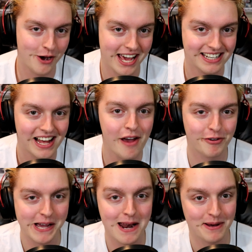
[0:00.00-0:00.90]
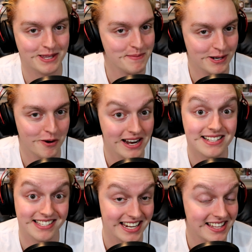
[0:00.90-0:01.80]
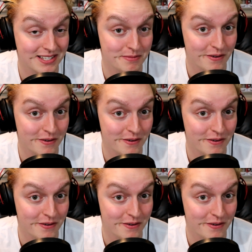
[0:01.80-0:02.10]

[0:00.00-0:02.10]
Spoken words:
wait, I forgot about the mid-credits scene of this